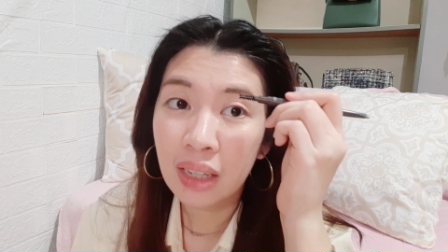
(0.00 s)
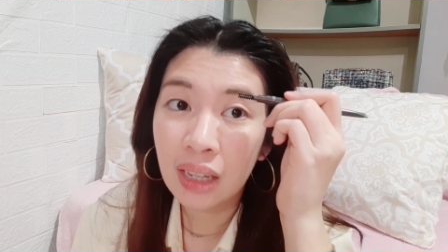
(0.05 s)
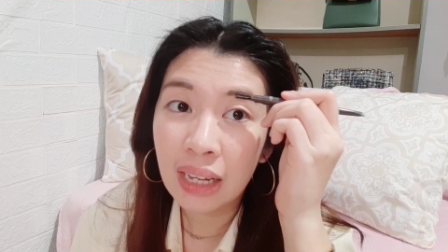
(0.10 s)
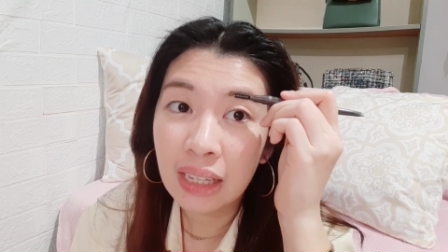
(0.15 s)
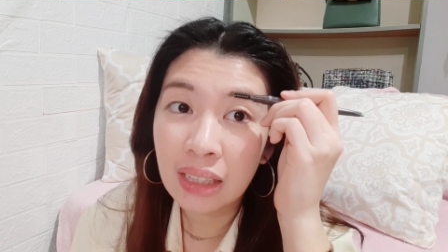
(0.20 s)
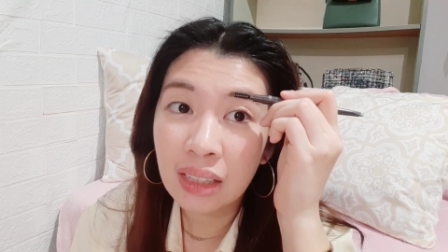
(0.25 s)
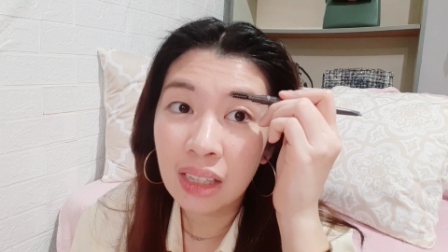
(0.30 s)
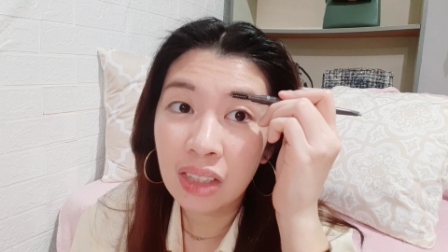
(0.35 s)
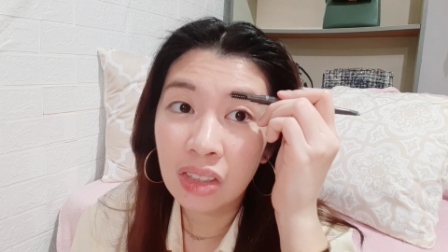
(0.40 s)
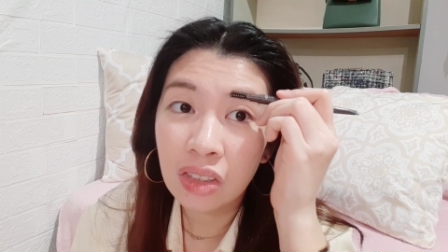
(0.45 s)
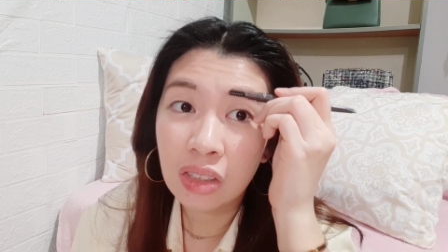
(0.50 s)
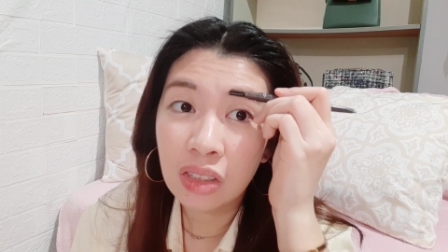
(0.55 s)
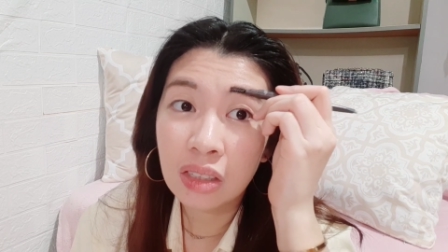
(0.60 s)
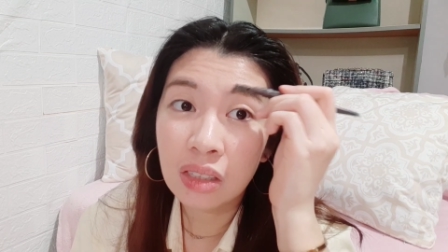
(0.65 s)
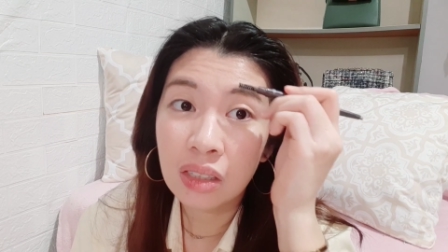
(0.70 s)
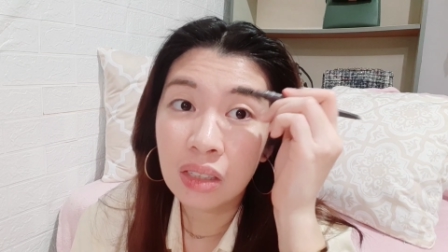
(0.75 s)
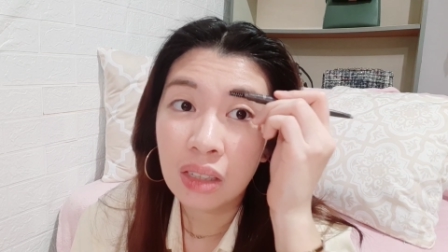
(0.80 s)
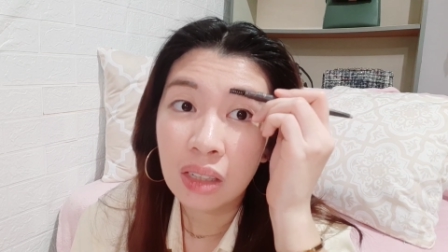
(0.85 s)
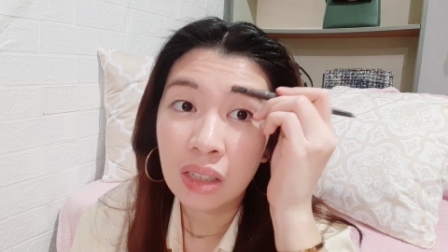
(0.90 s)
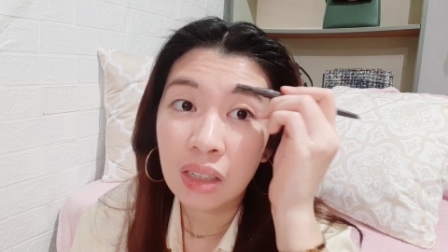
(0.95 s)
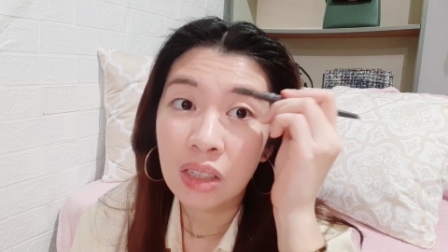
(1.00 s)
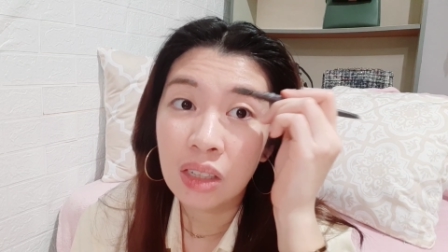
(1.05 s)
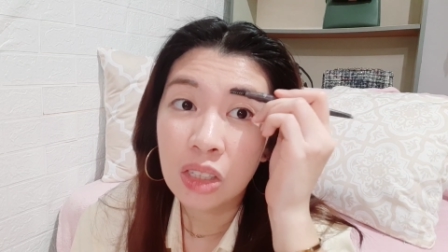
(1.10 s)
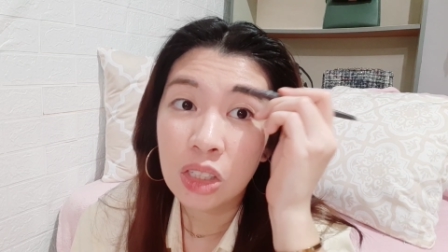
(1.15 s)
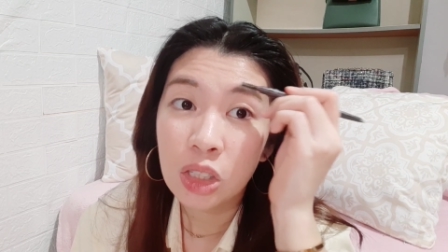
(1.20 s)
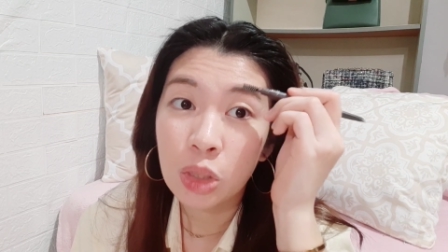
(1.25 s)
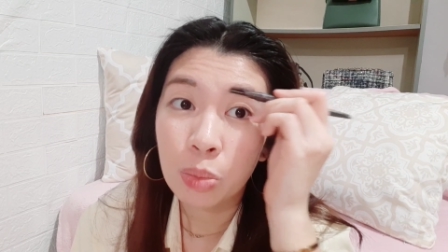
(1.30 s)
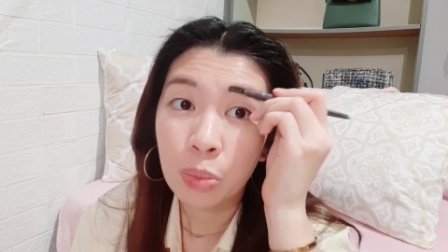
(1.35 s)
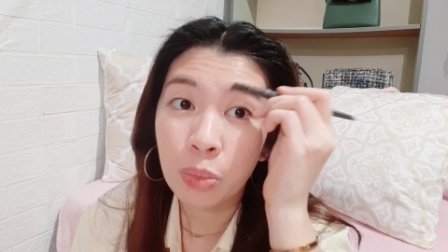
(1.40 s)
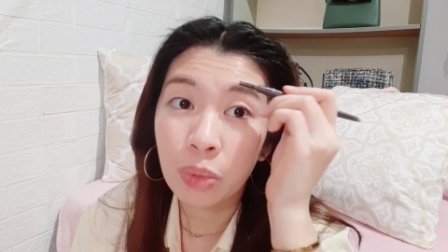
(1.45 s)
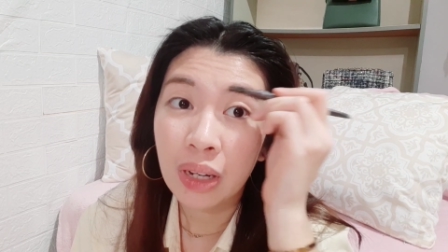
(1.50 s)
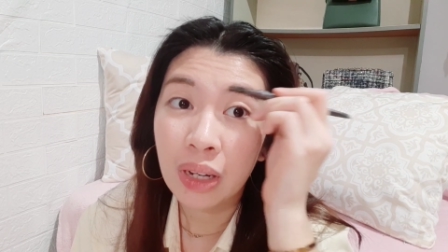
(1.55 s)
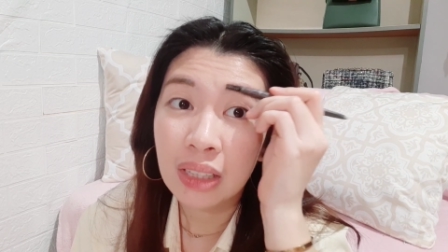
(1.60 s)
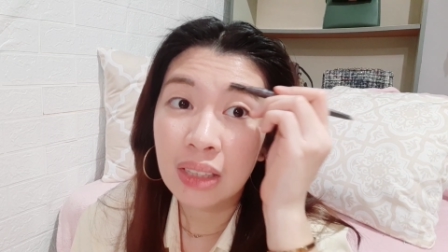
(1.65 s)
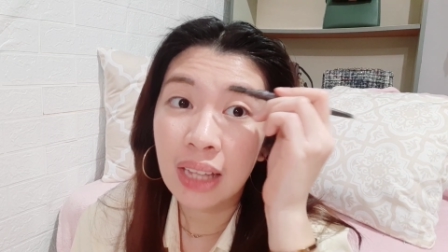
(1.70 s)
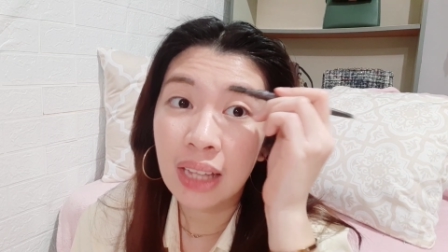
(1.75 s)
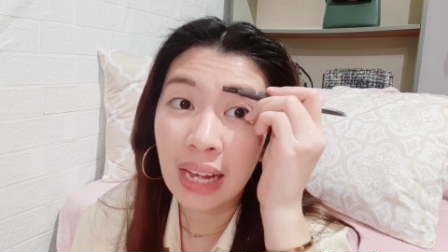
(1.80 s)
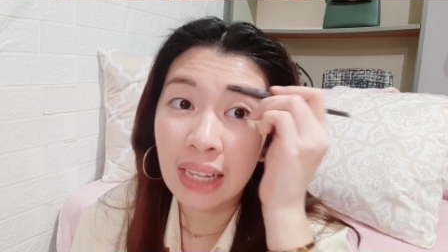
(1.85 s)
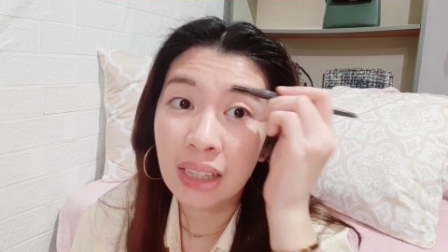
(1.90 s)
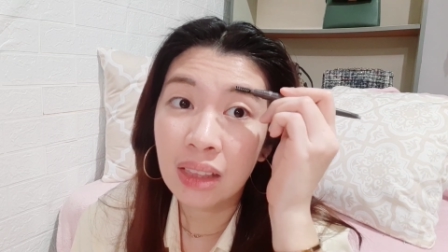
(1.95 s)
and then just
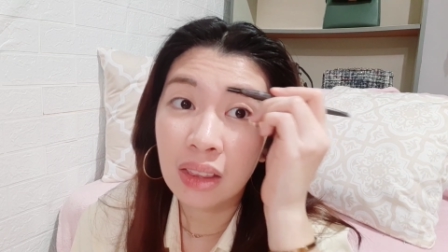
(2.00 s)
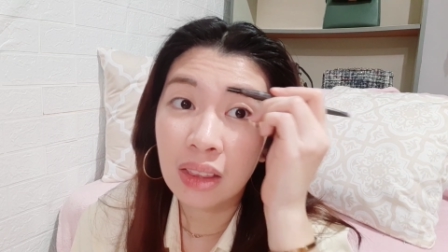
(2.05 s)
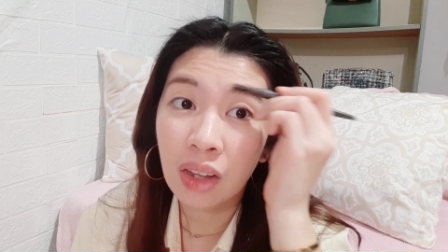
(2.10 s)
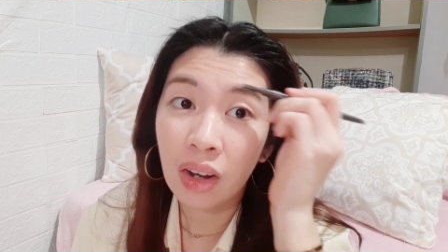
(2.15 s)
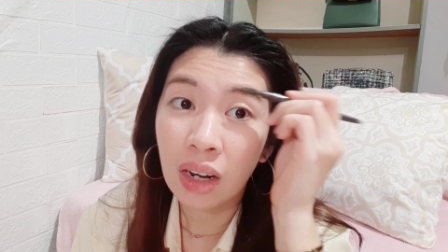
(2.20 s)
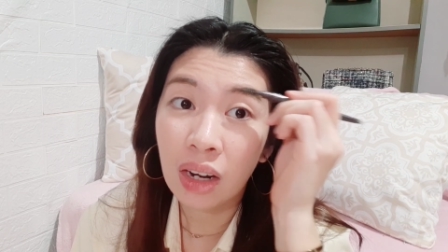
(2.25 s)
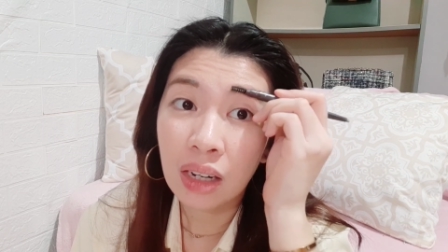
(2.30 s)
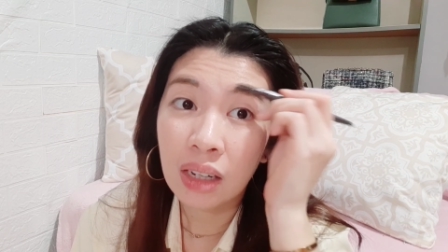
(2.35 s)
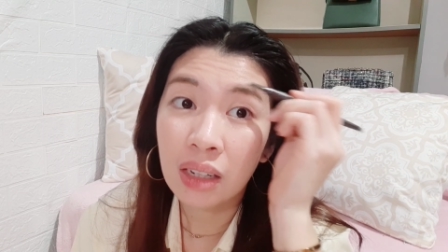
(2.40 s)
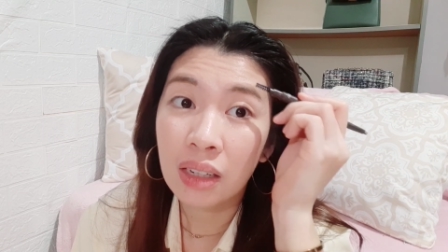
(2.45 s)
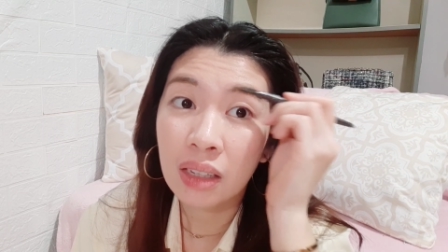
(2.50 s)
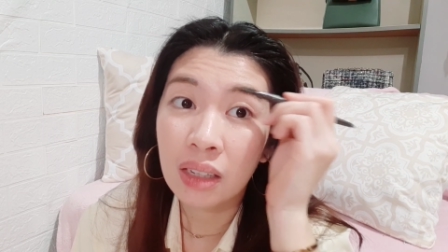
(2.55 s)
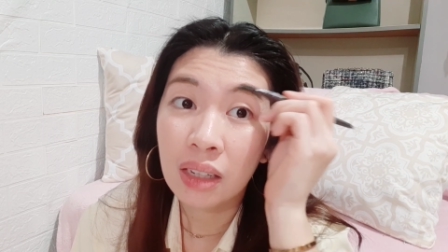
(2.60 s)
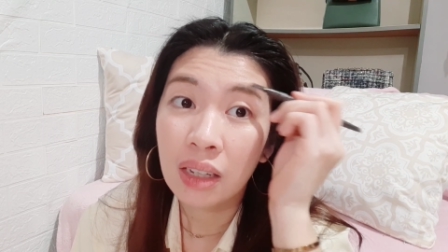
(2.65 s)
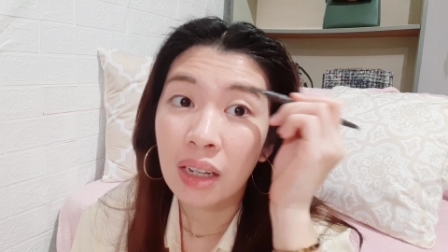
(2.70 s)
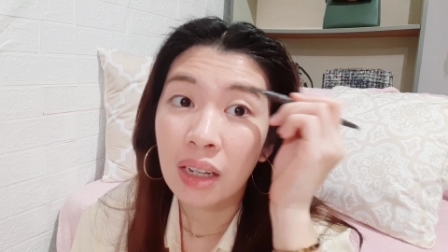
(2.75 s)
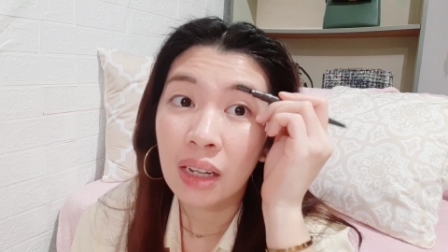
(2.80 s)
spread that dark